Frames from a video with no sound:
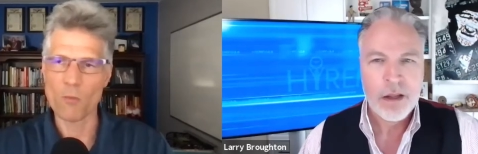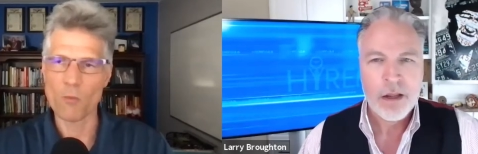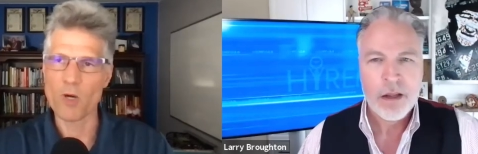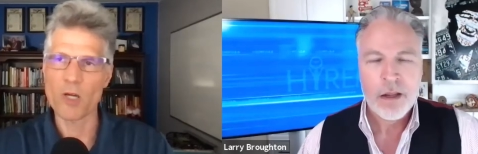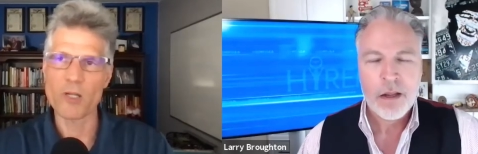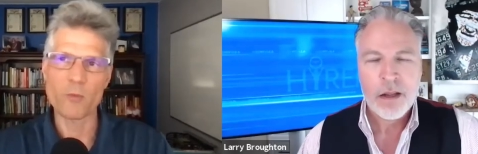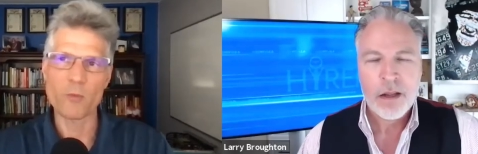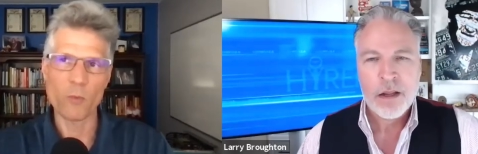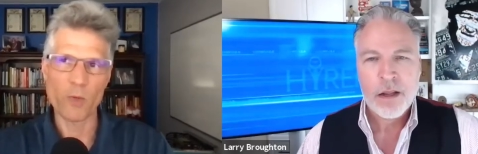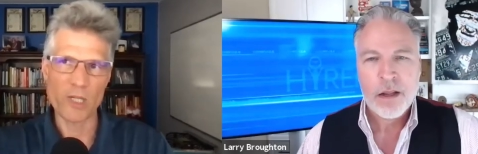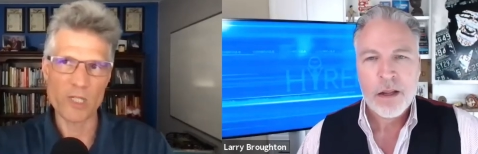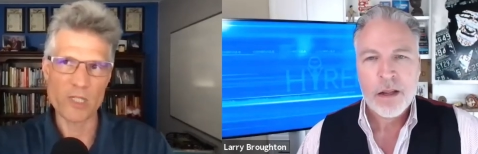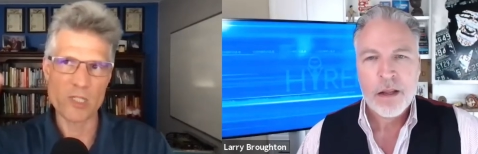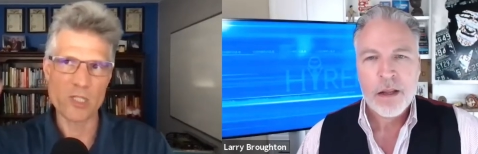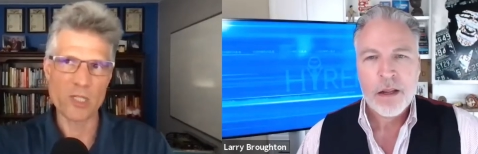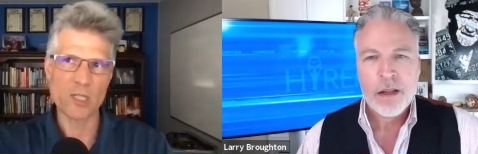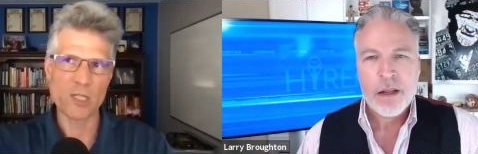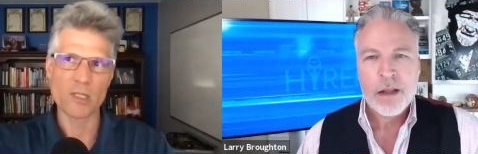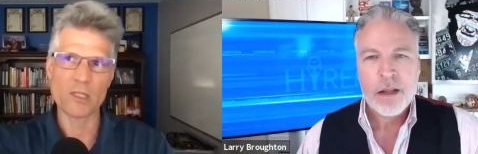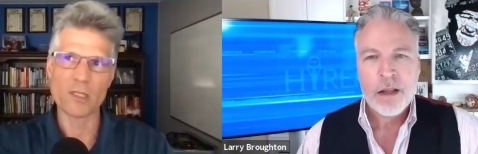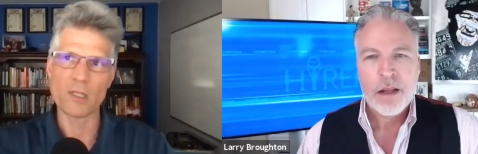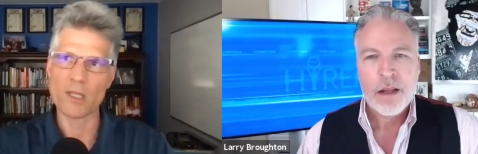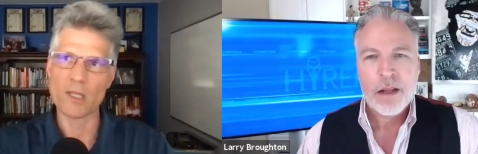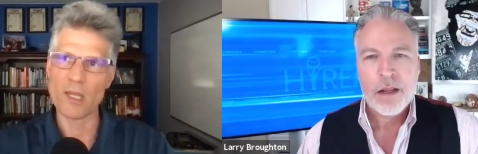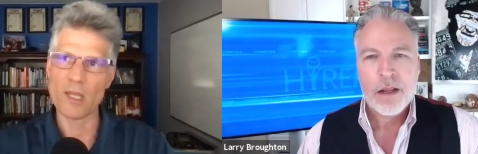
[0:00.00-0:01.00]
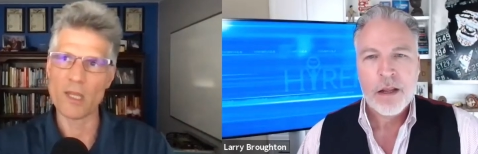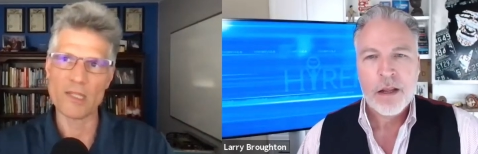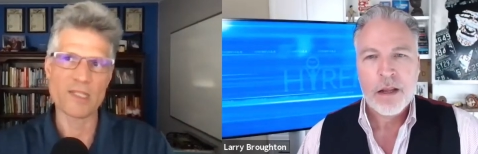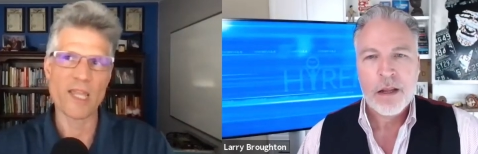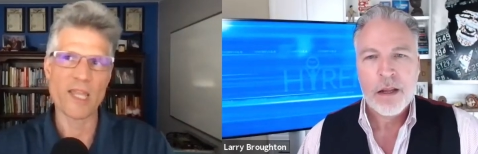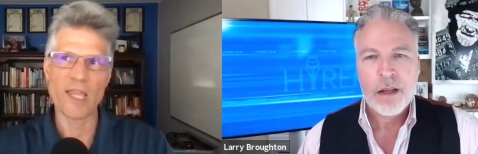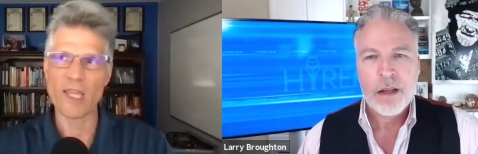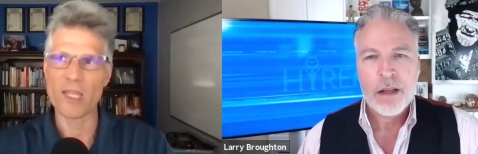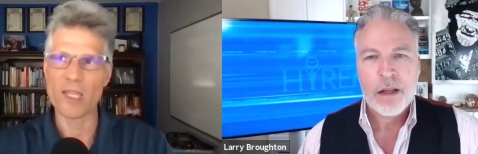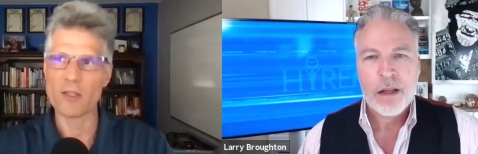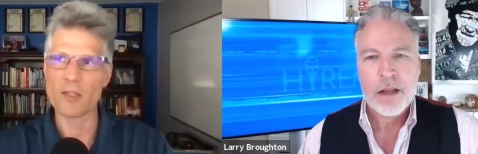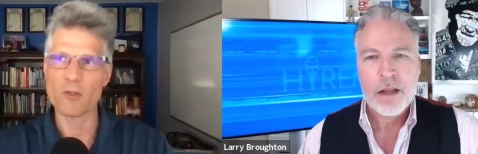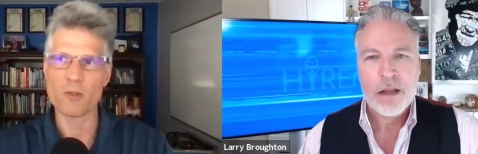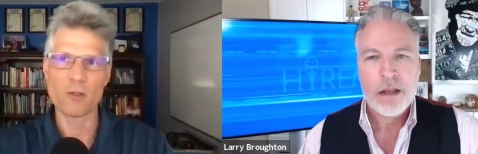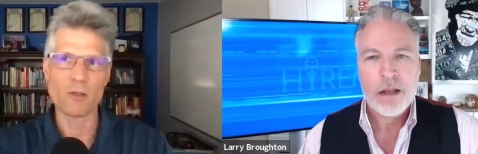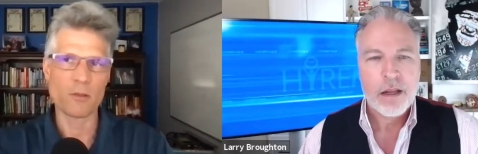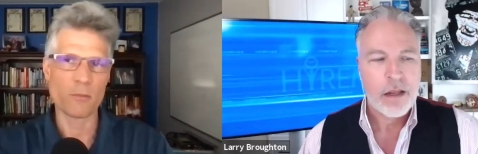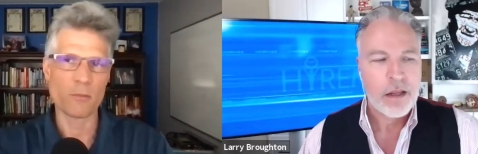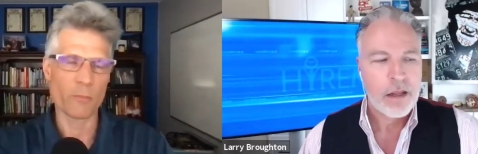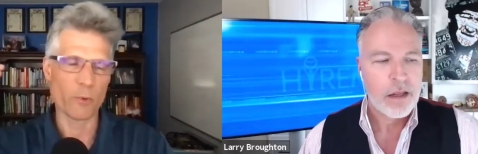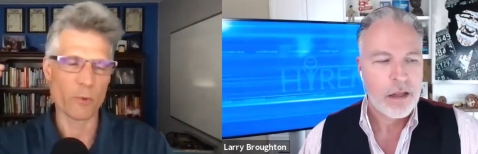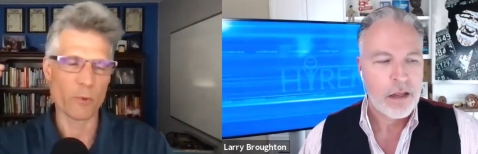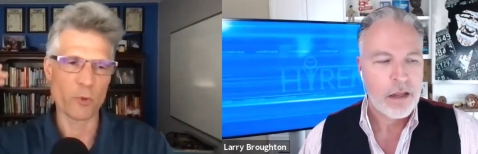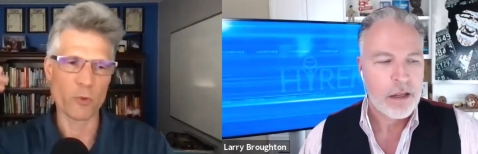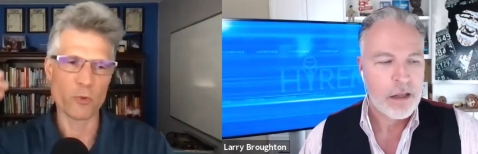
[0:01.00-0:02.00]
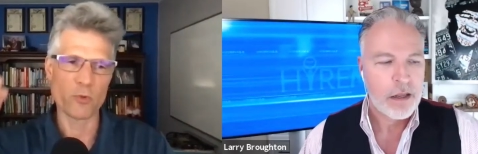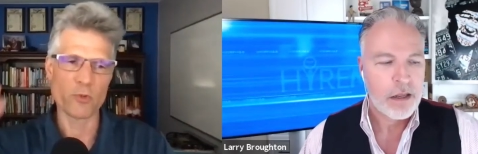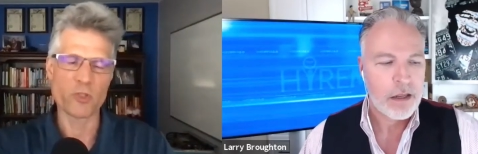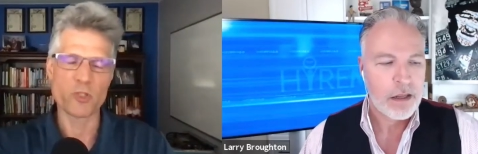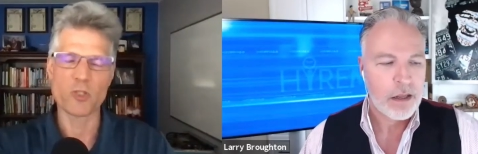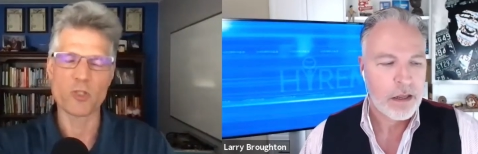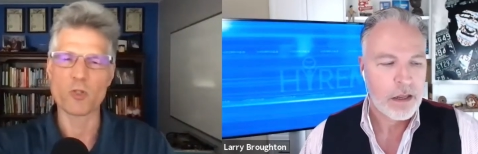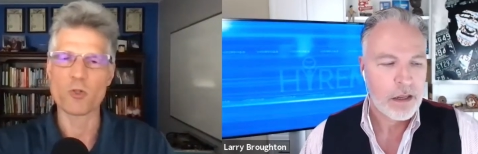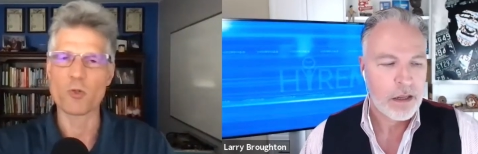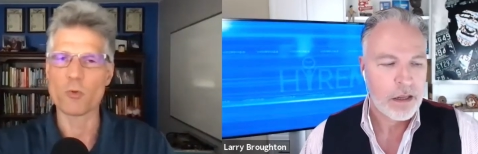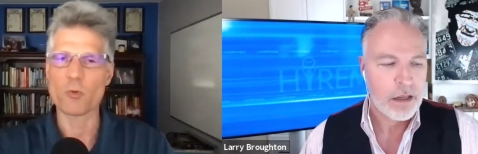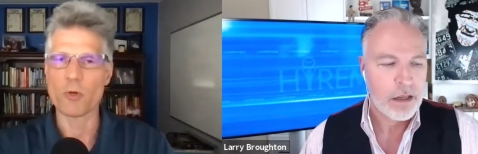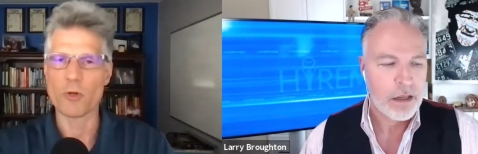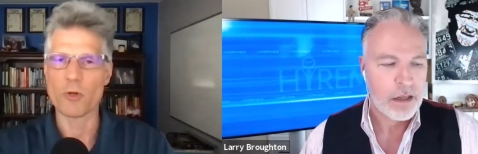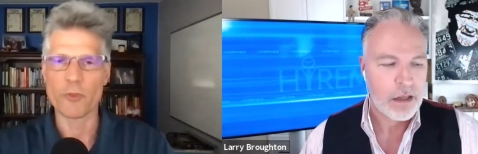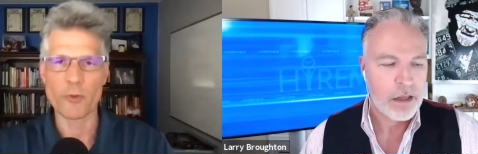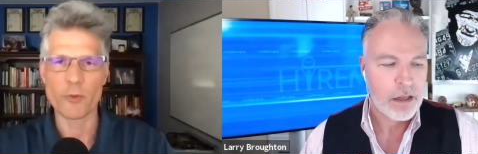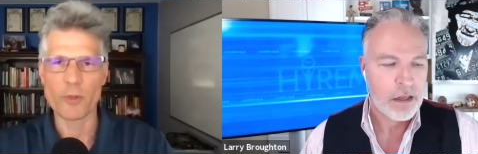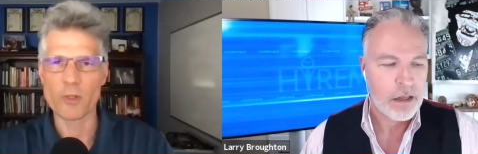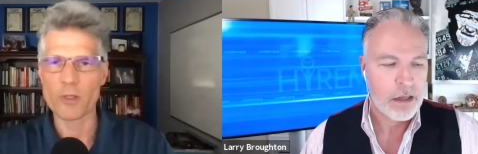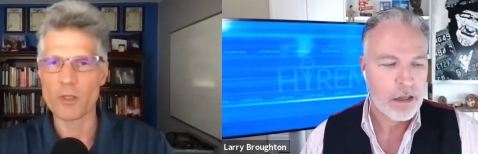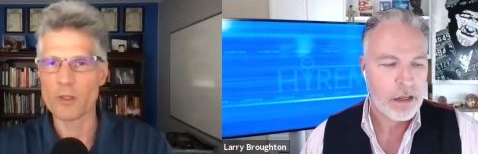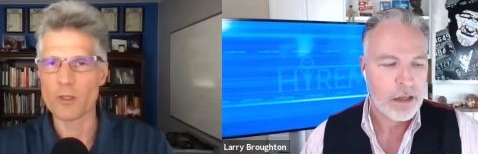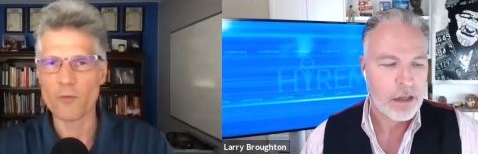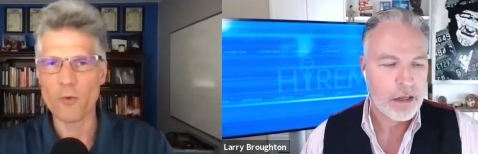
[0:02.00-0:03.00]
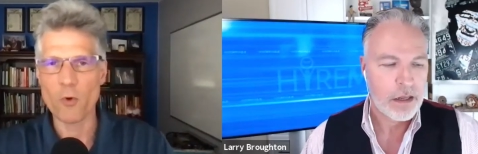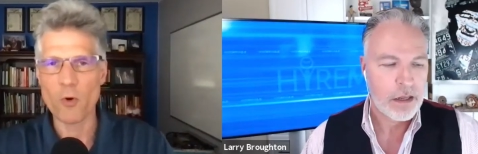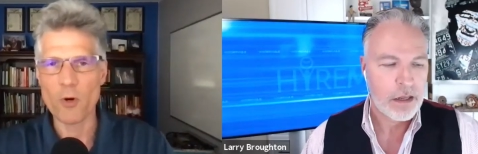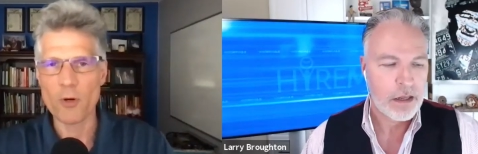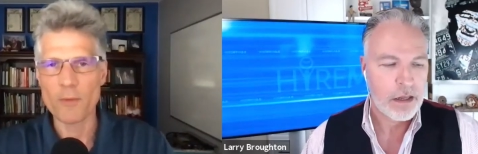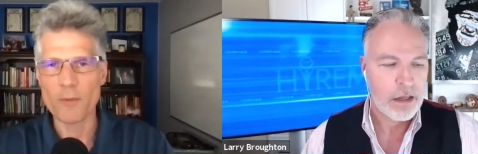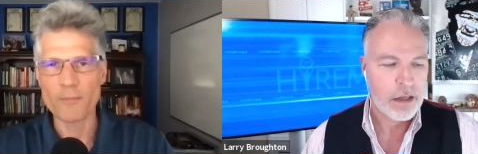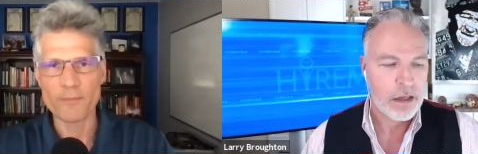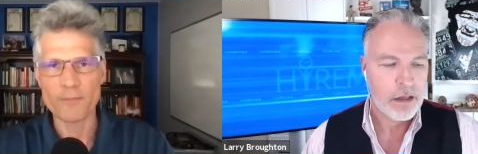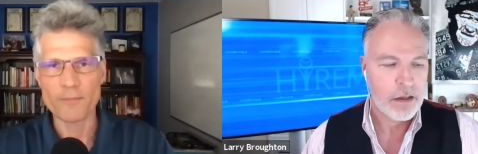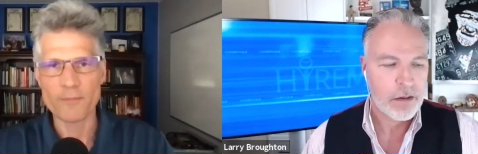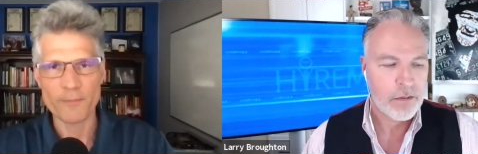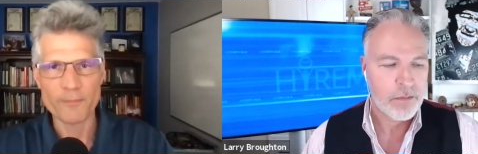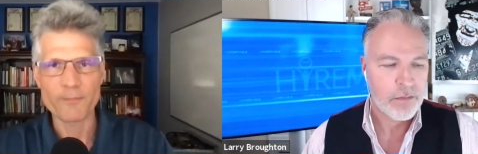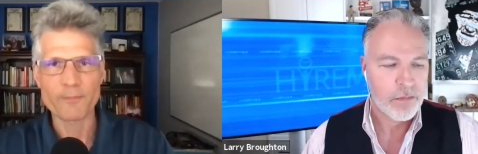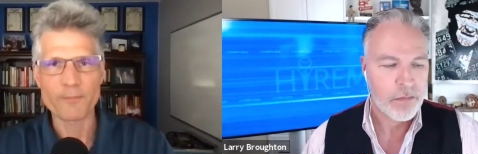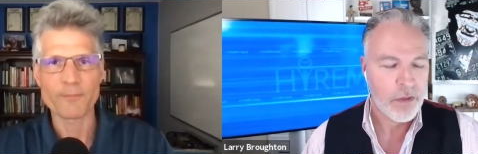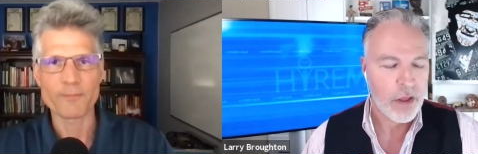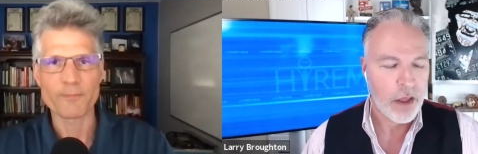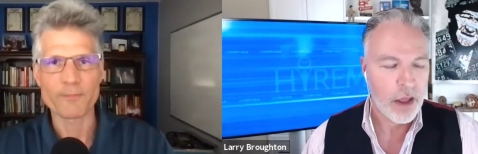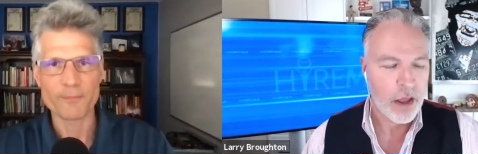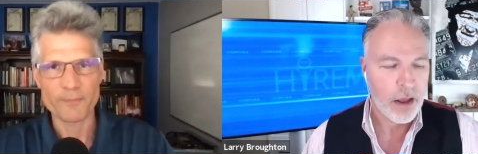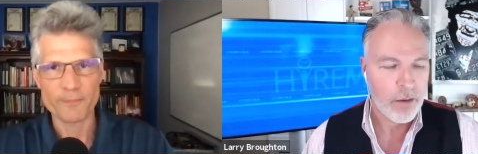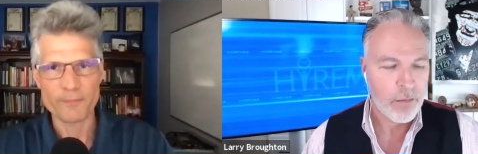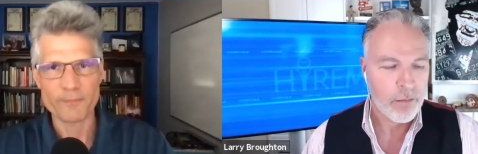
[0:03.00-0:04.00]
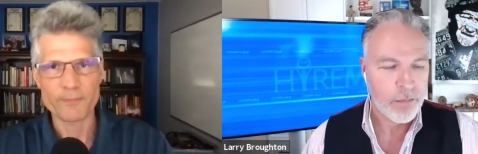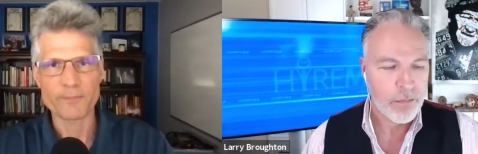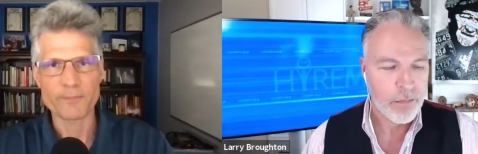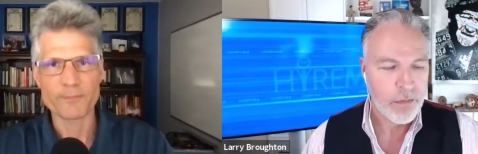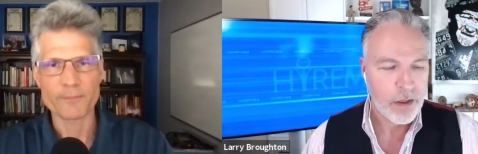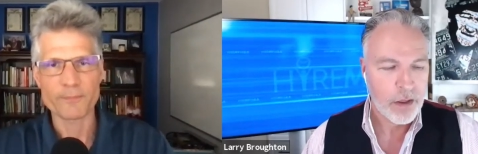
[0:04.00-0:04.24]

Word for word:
Speaker 1: one widget a day, you produce two or three or four. Yeah.